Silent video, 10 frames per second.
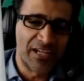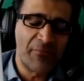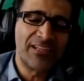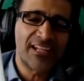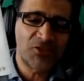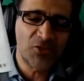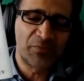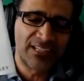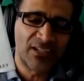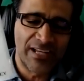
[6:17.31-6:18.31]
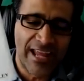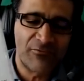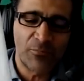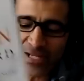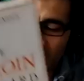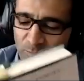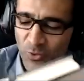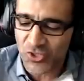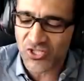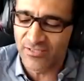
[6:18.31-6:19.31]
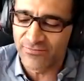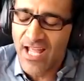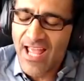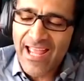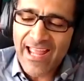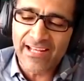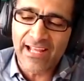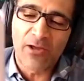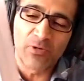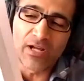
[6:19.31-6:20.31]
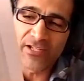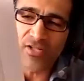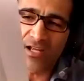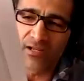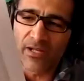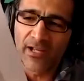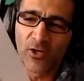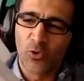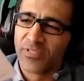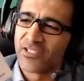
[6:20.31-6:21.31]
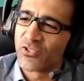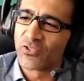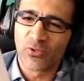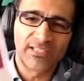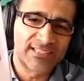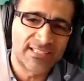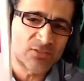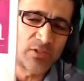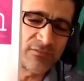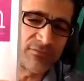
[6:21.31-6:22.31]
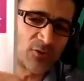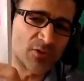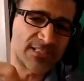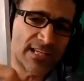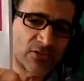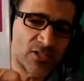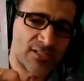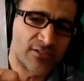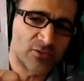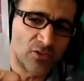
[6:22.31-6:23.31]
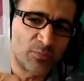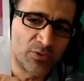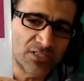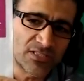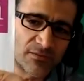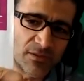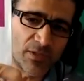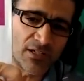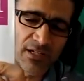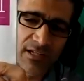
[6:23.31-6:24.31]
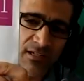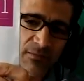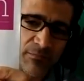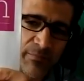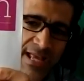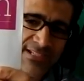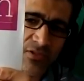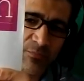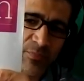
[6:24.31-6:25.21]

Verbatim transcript: That, I mean, that should be like on every exactly. bookshelf. and I, I, I hope that you agree that this one, of course, Andreas Antonopoulos, uh, Mastering